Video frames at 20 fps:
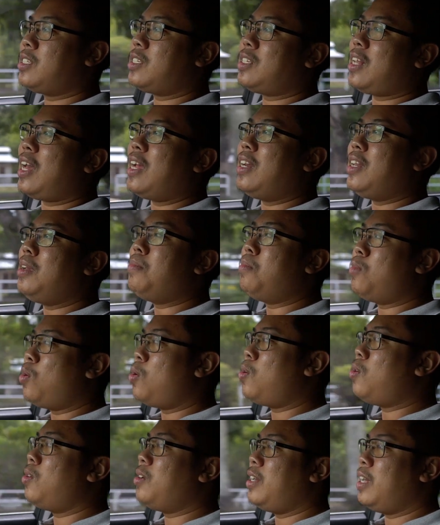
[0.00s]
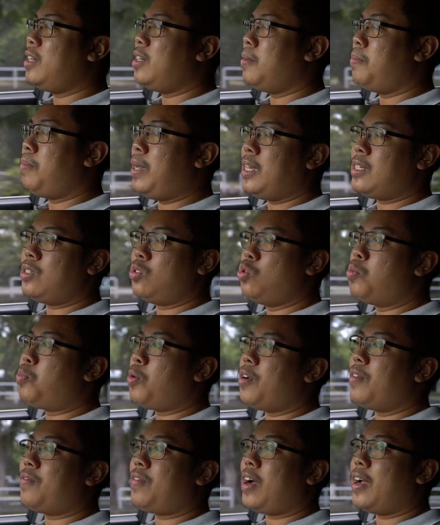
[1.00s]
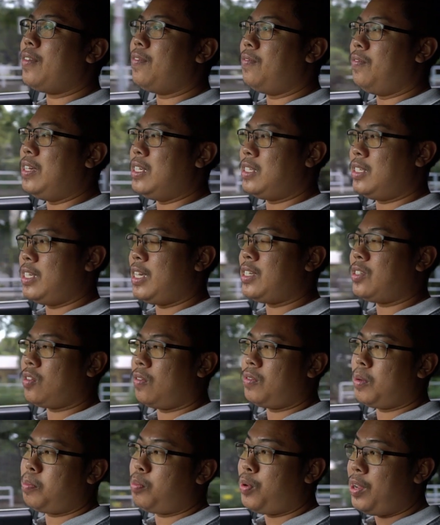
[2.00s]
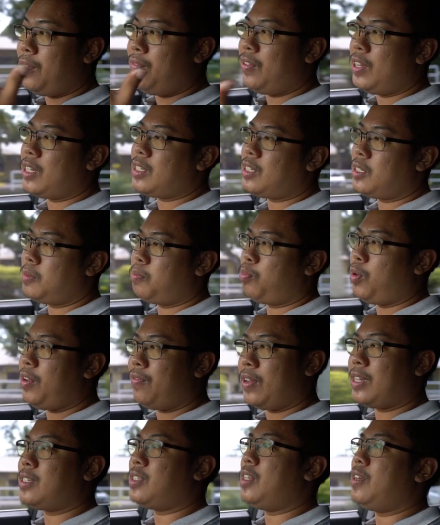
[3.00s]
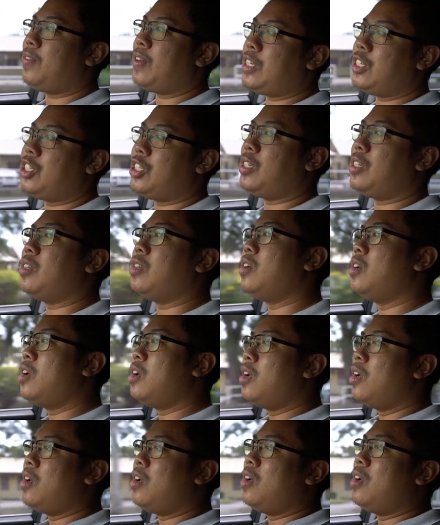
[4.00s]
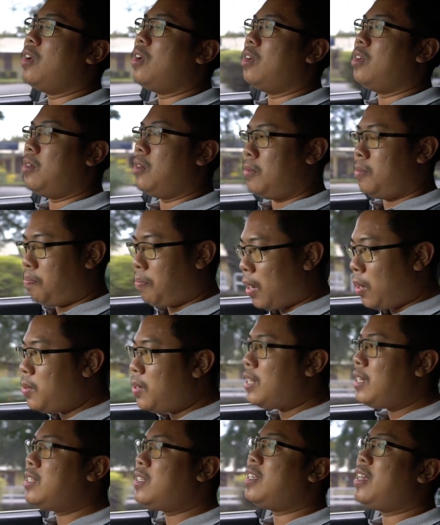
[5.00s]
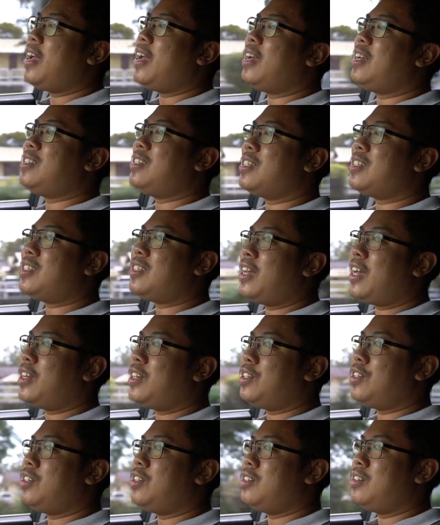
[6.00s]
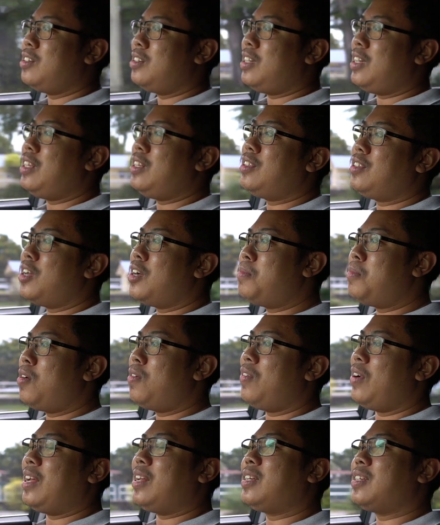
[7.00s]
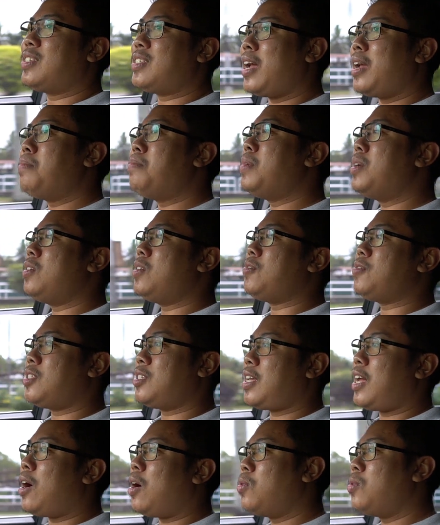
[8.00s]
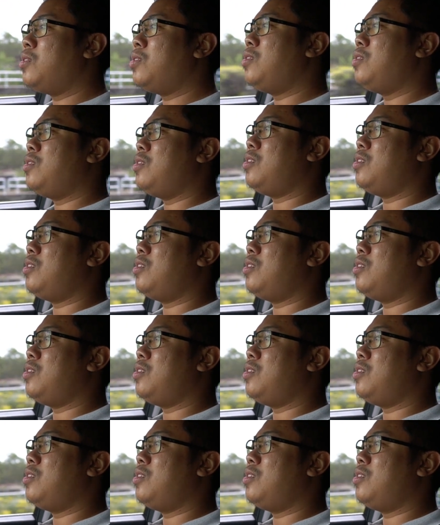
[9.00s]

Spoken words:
slightly more than the base 2.5 V6 on the previous pre-facelift engine. Power is there, just that in terms of excitement of sound,